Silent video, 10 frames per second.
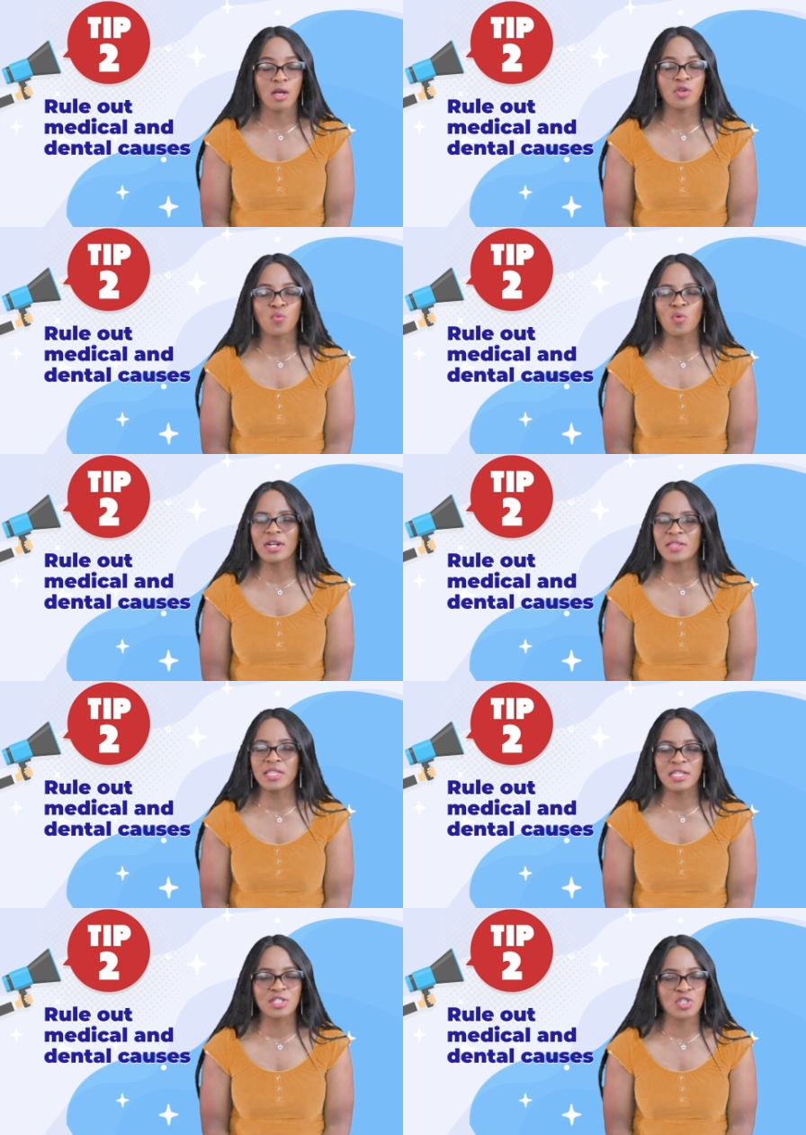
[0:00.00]
You want to
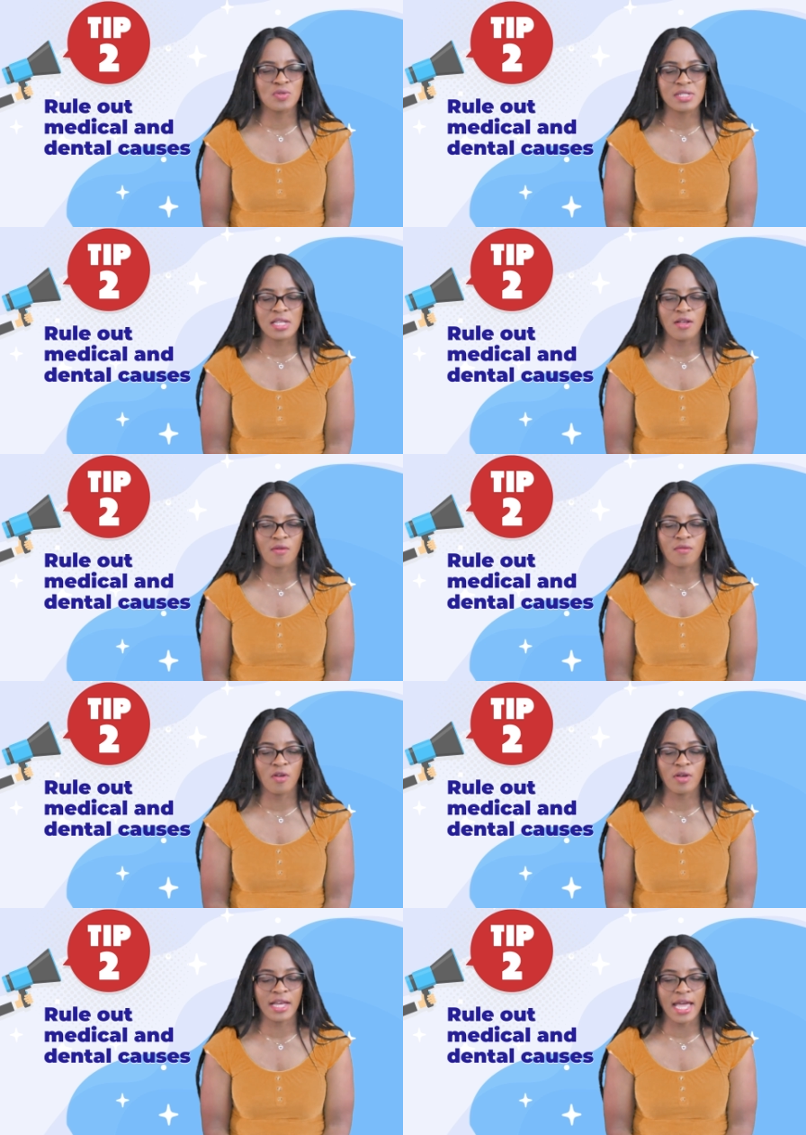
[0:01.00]
think to yourself,
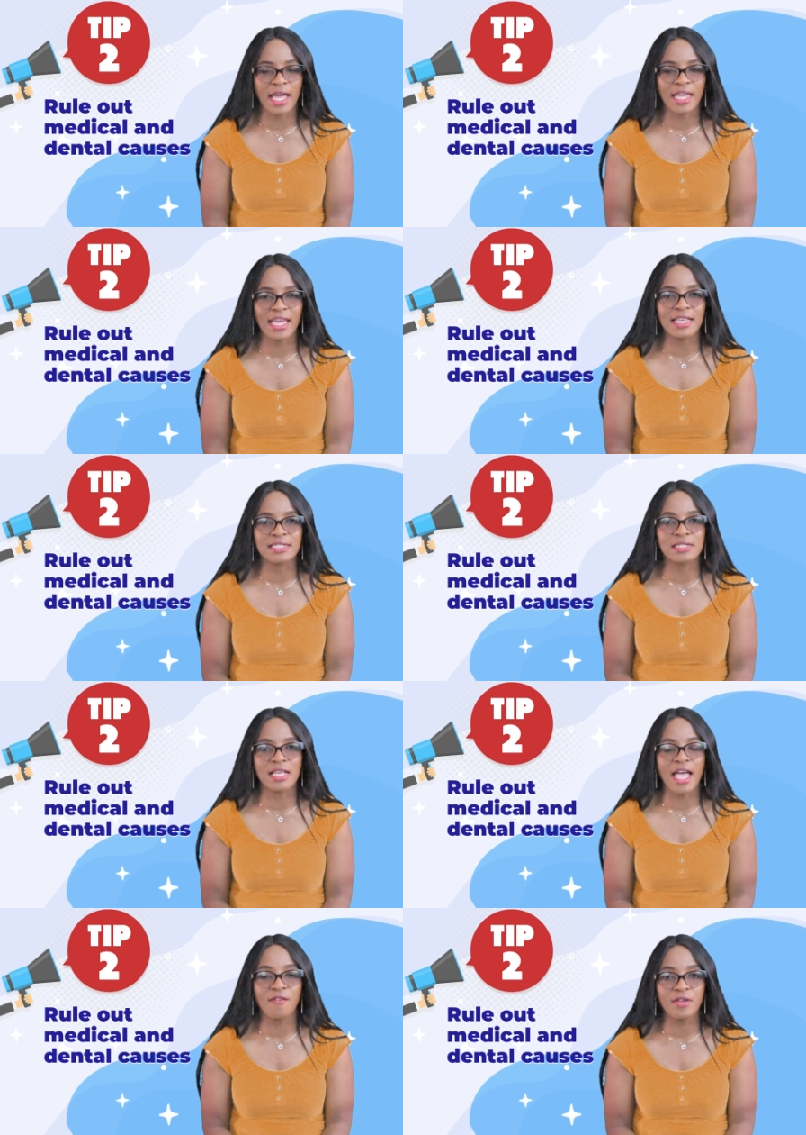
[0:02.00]
okay, is
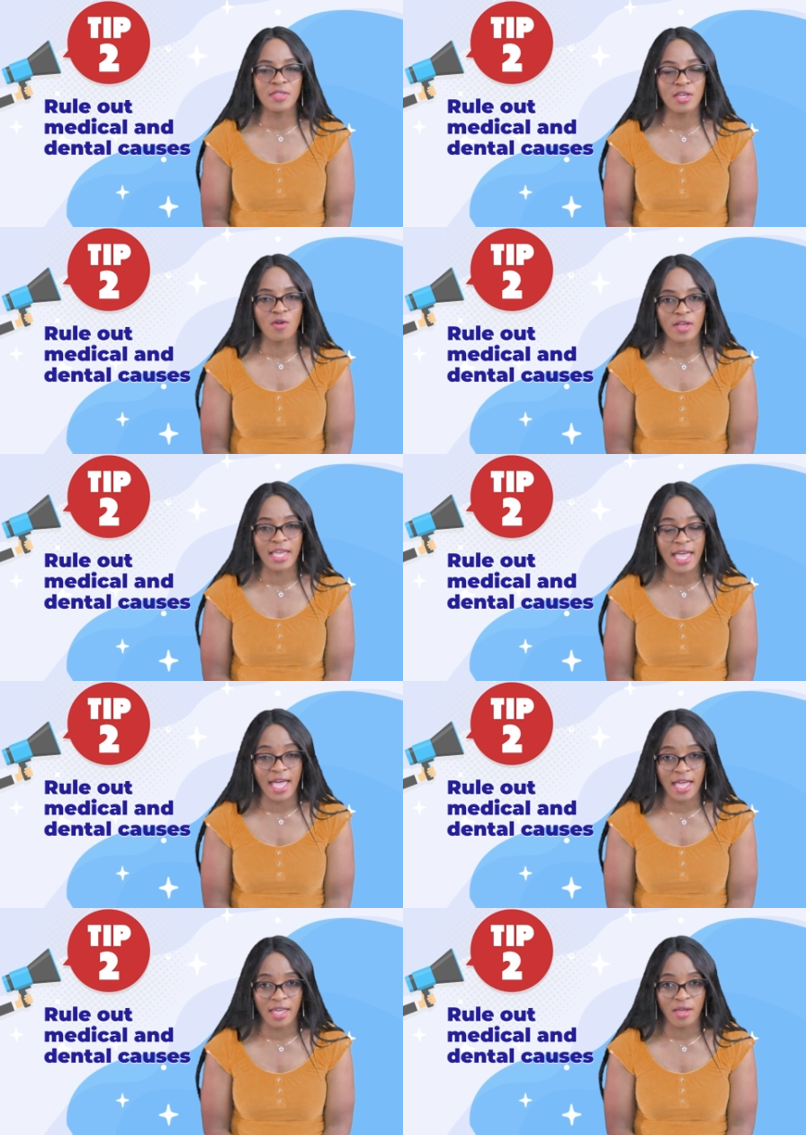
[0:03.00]
everything
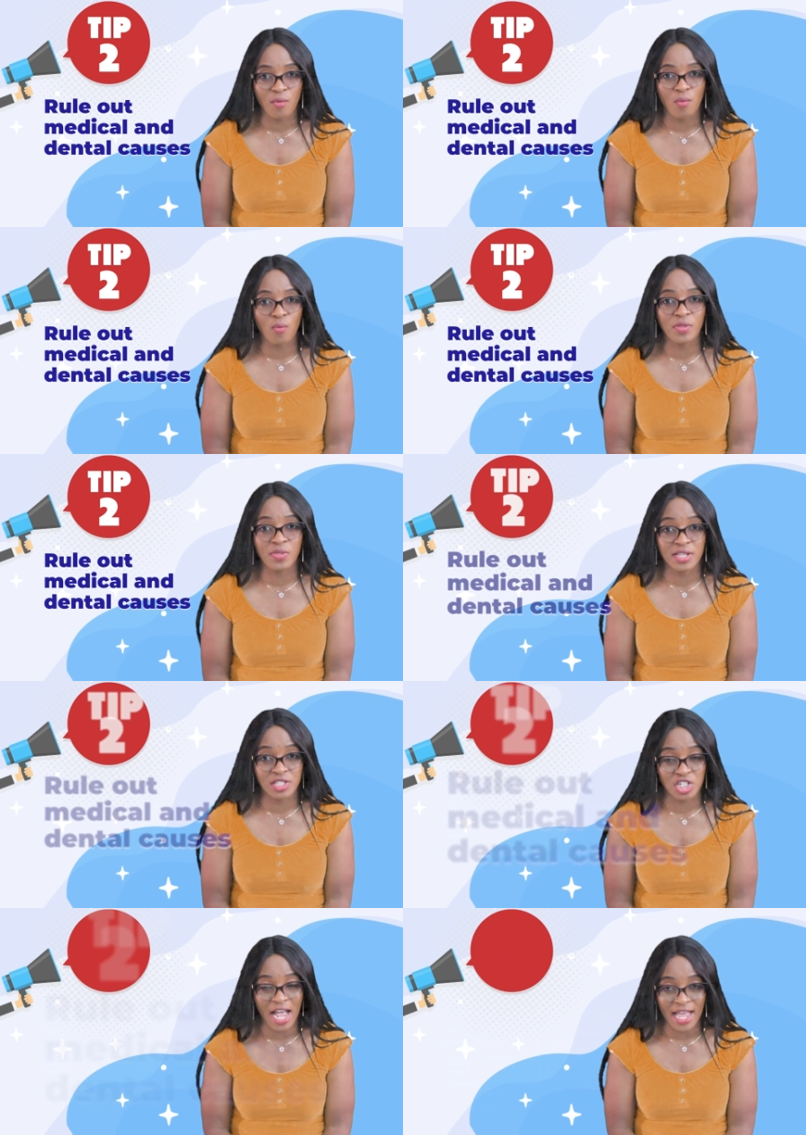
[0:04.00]
okay with
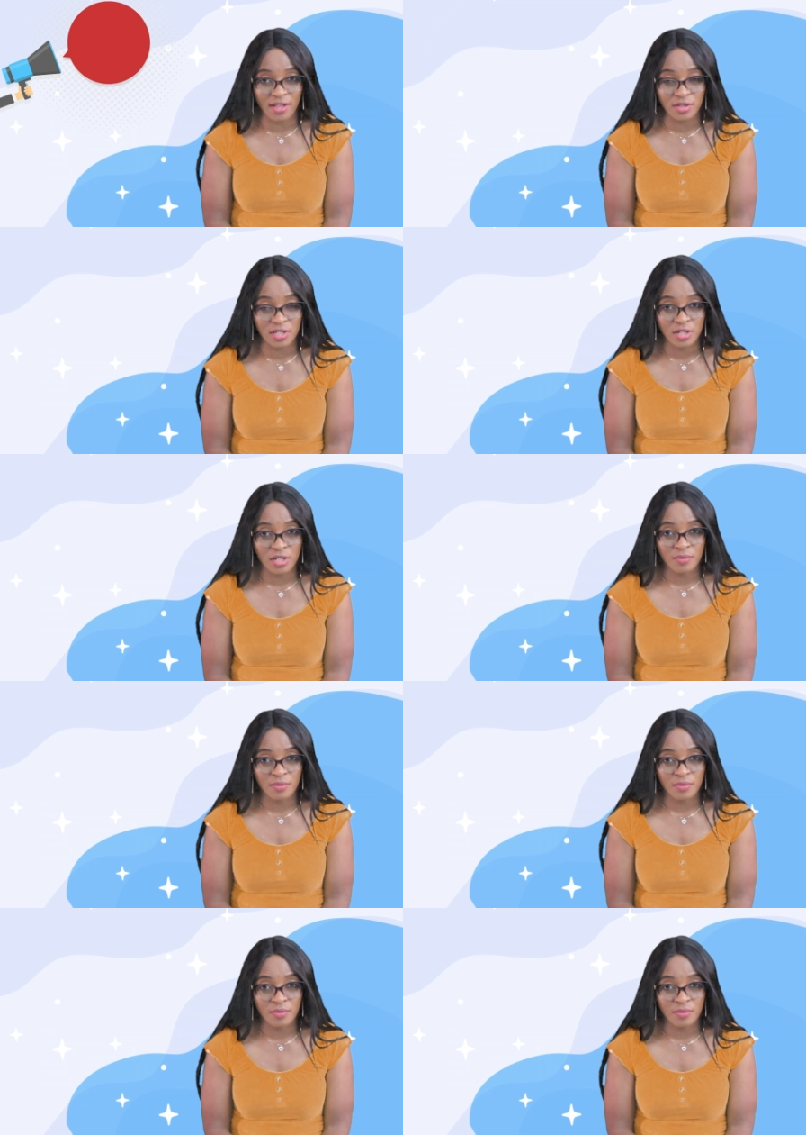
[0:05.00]
this child?